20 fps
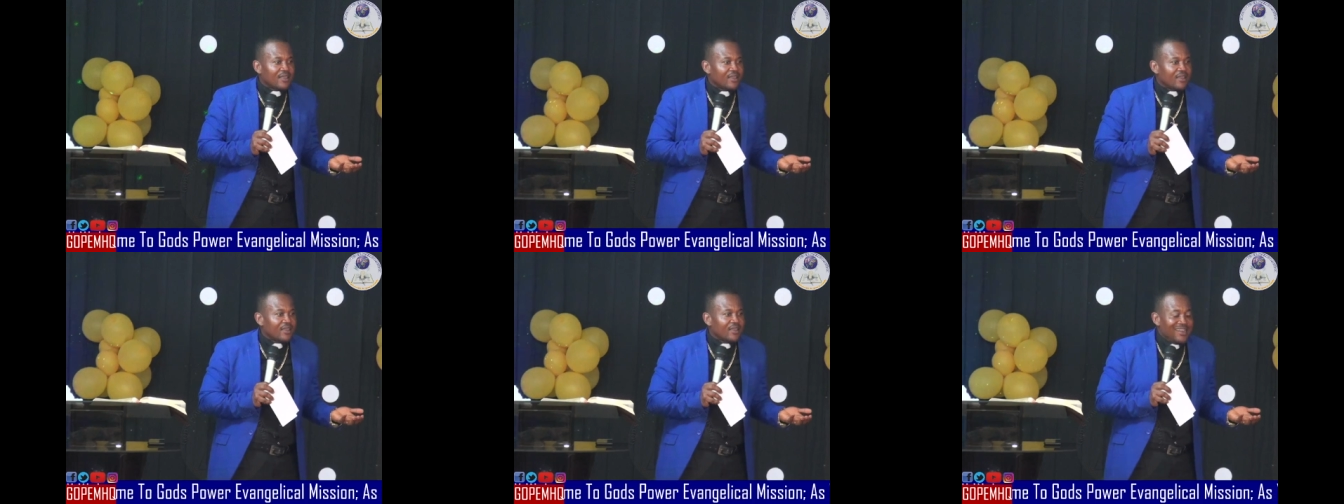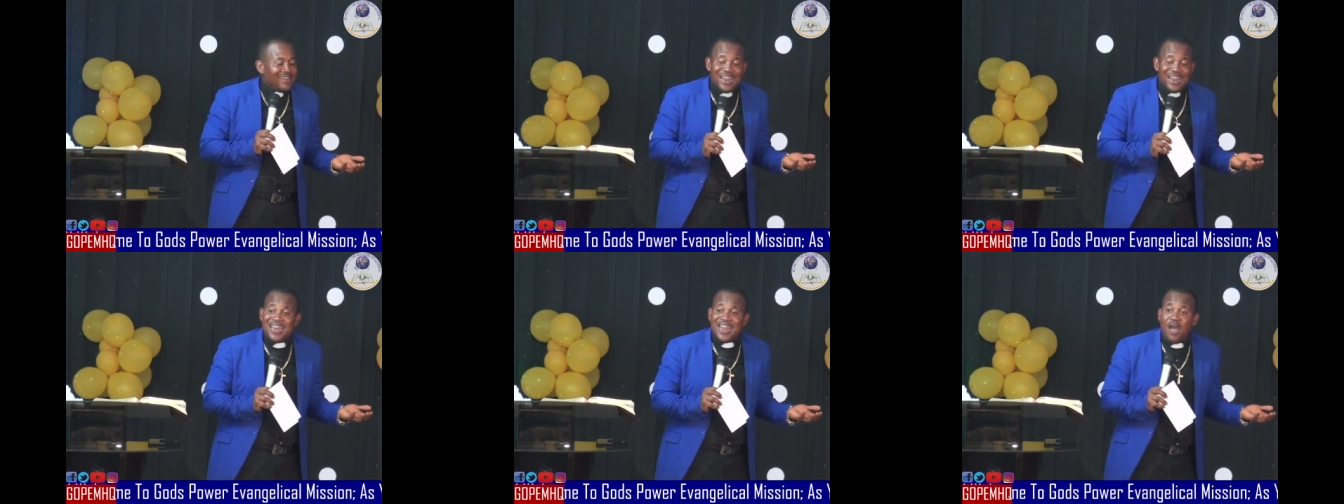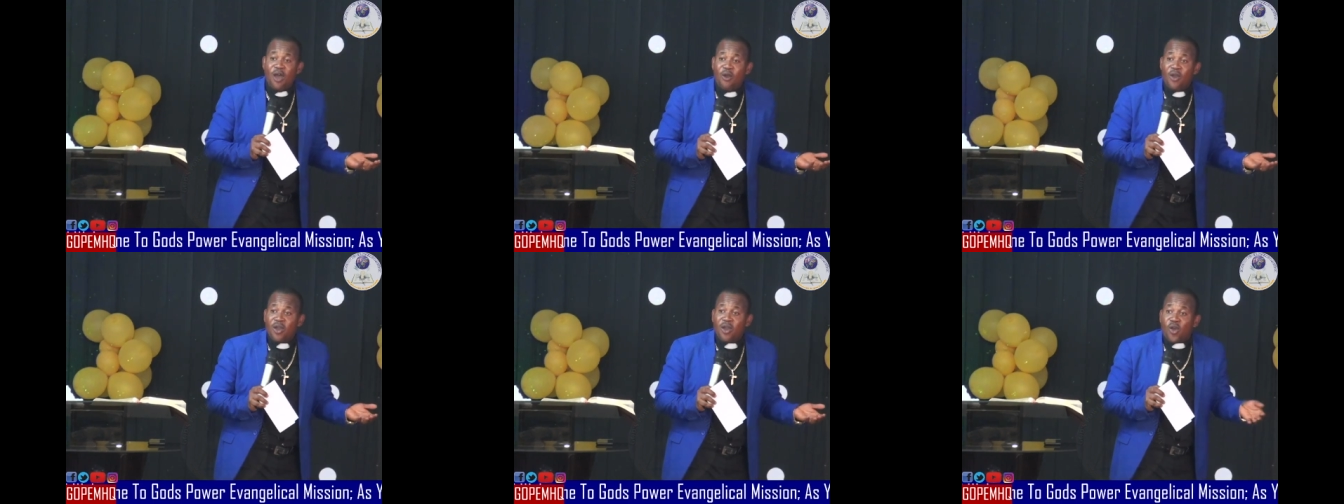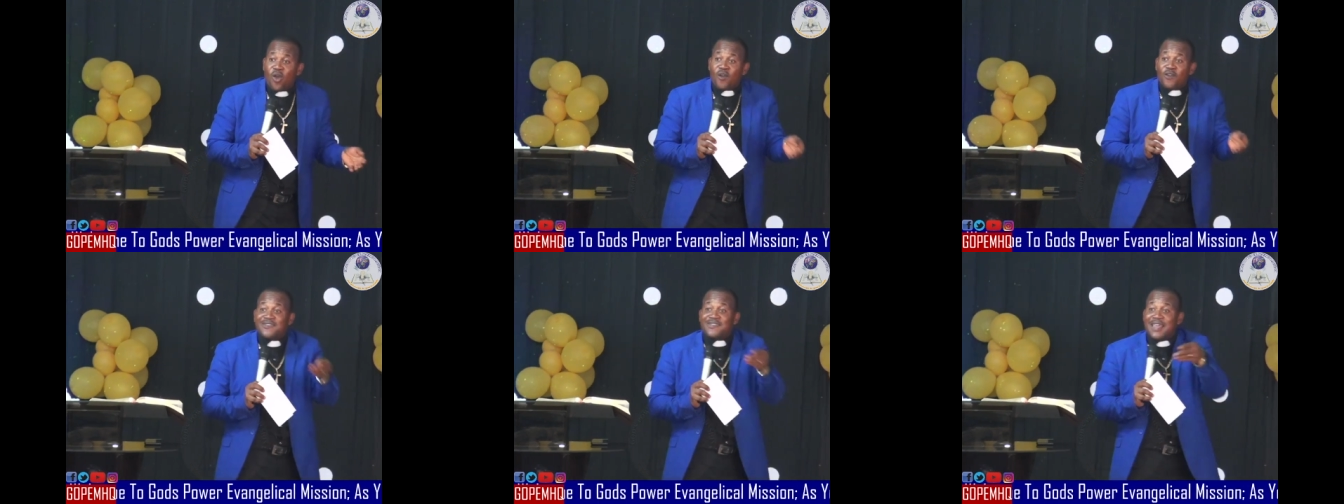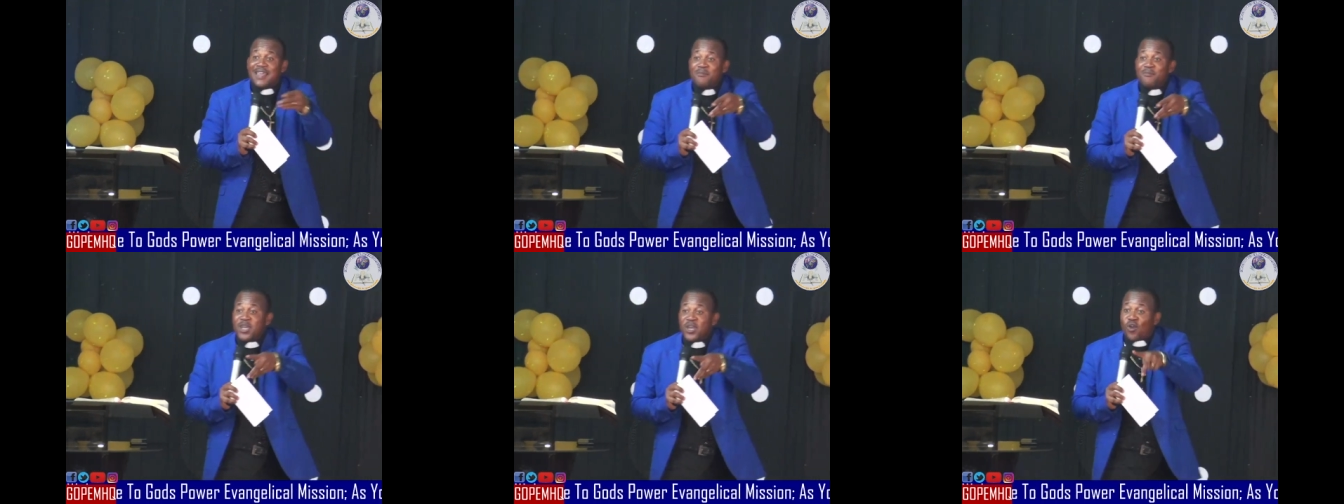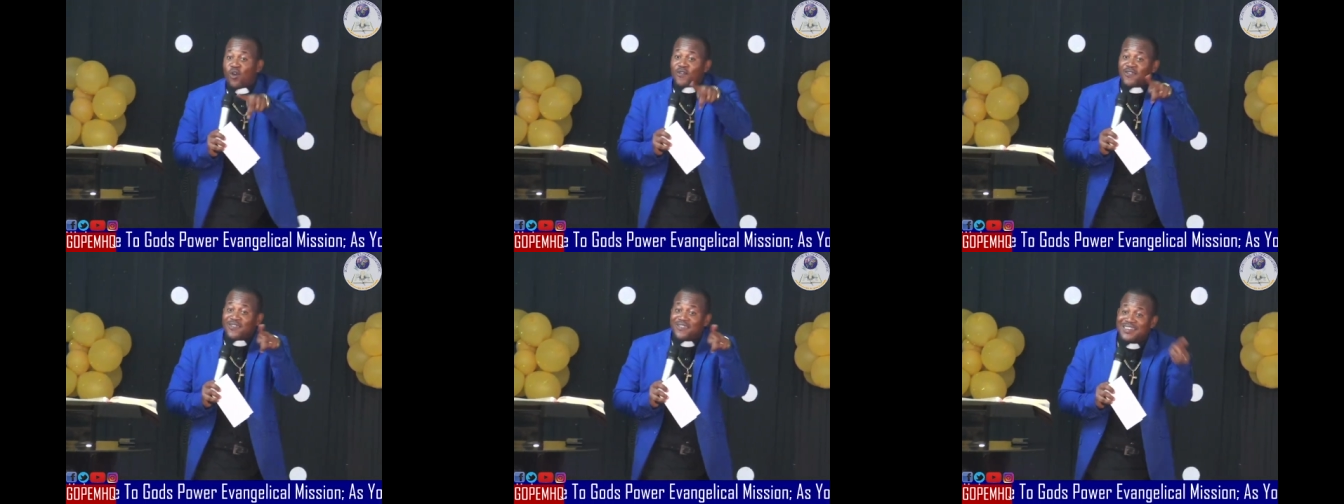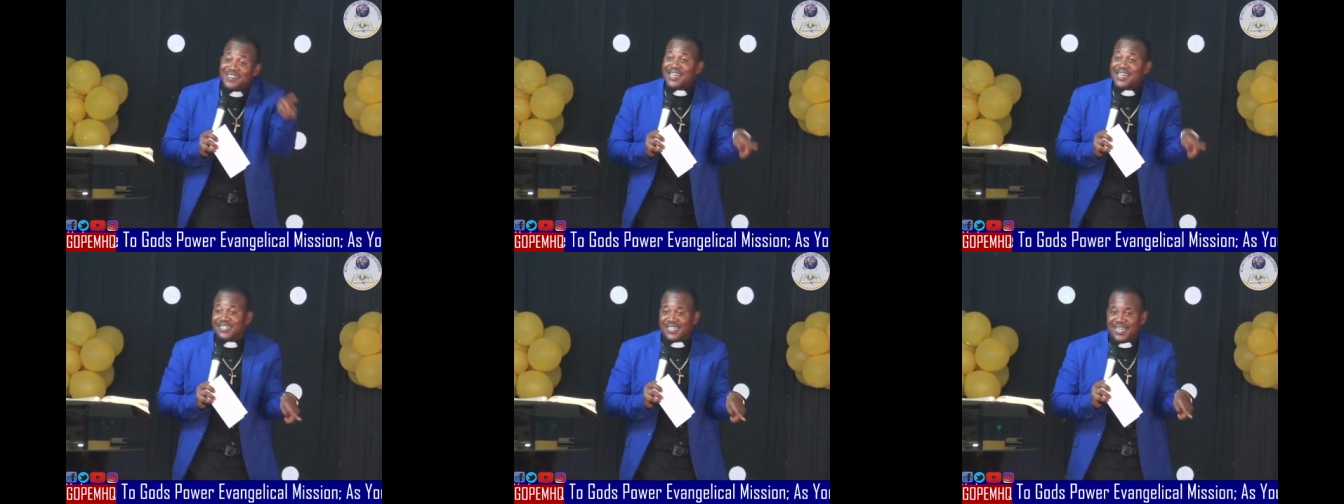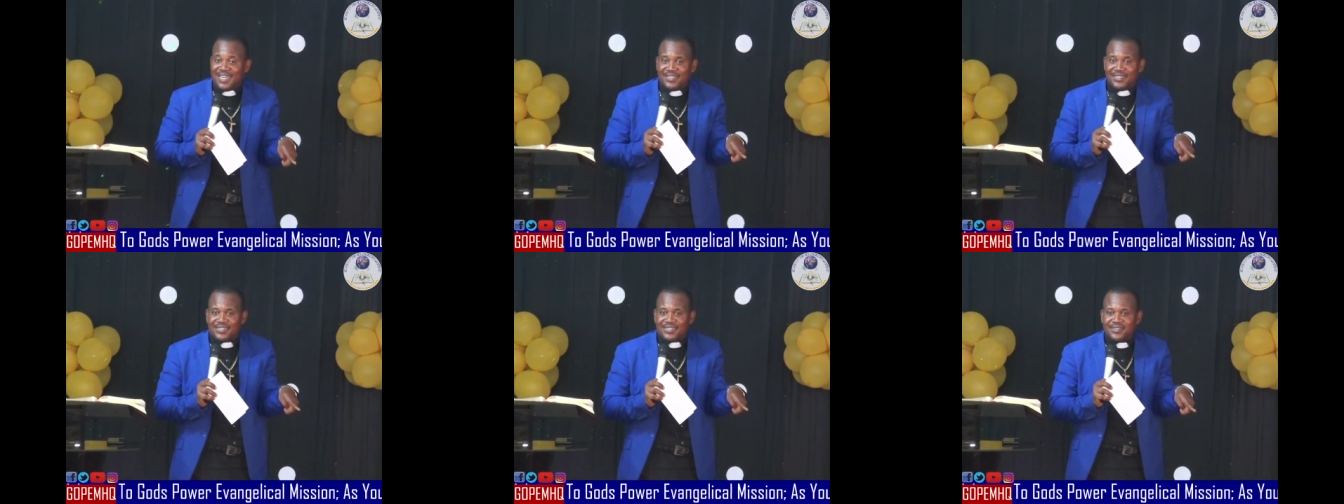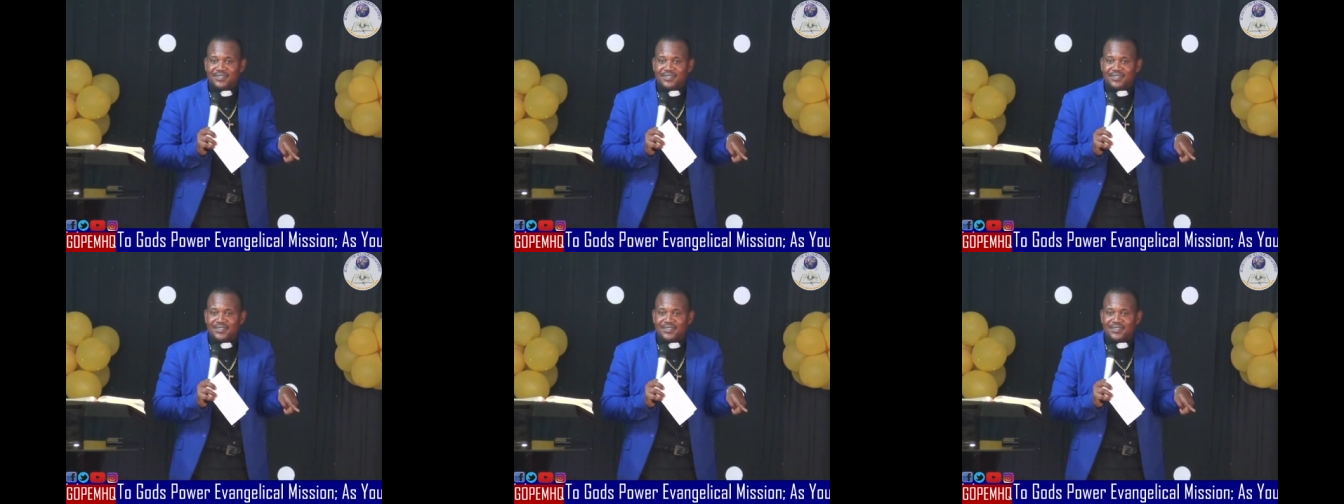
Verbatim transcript: They now caught them. They caught the agent.